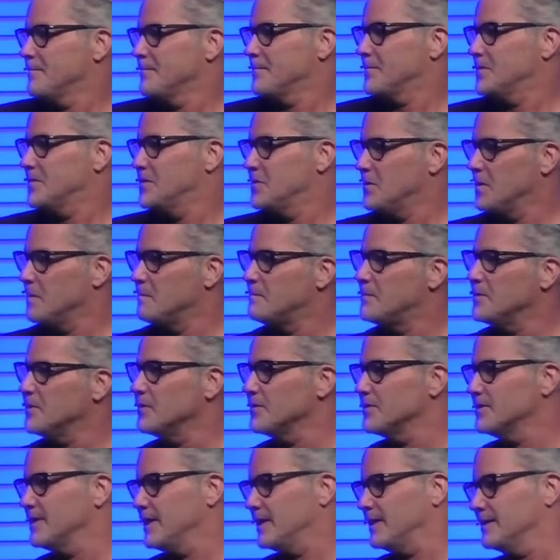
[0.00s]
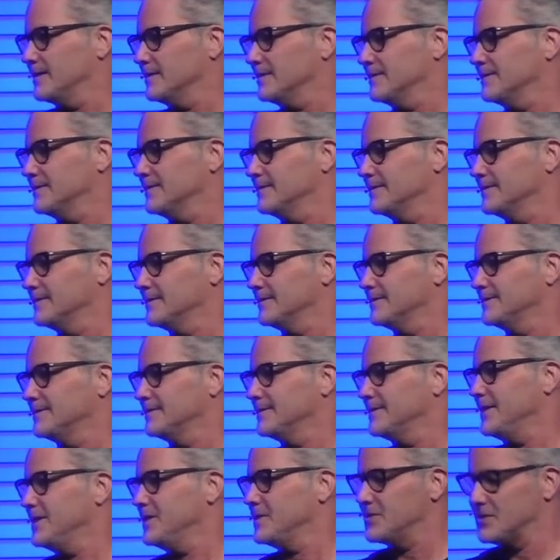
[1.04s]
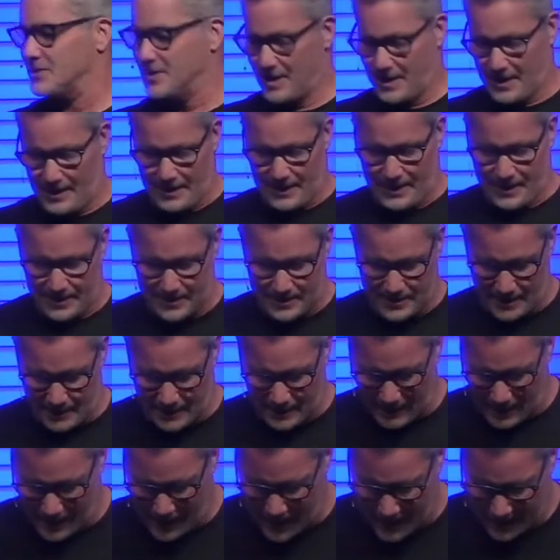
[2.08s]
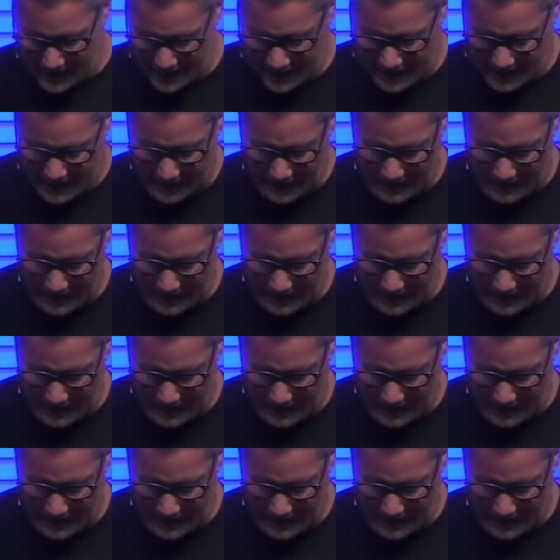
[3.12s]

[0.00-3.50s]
to a building. He's, he's the God